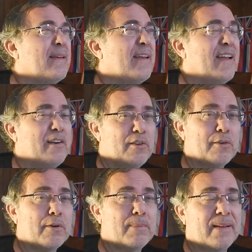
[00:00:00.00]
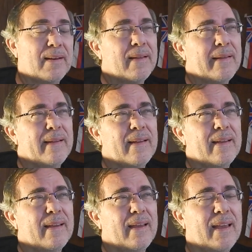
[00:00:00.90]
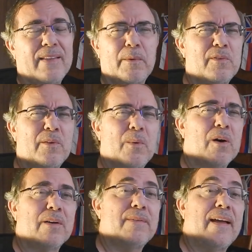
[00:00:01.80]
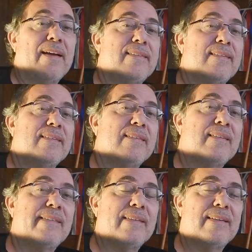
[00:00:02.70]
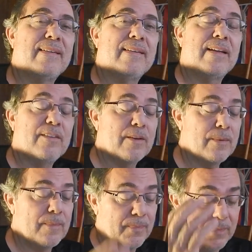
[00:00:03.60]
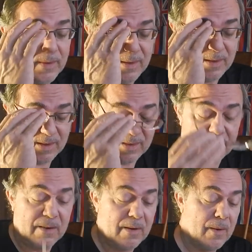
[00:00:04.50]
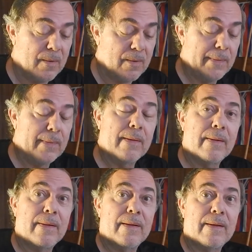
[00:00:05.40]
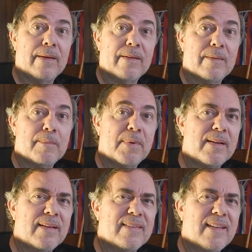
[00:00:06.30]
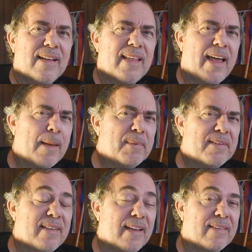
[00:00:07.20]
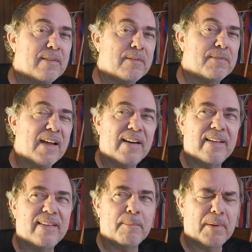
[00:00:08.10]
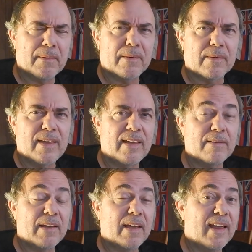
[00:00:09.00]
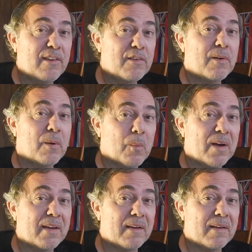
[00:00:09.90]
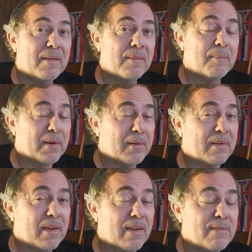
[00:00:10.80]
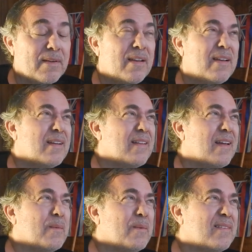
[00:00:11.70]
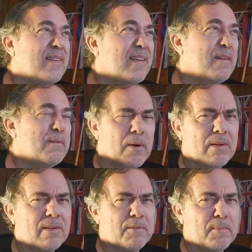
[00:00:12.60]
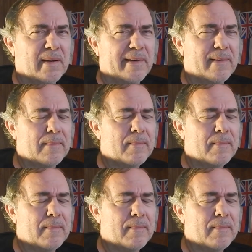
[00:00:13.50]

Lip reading: and disturbed it, and there was no artifacts. And so, there you go. But it's not the happenstance of finding that burial cave, ancient Hawaiian burial cave, that was a fault of mine.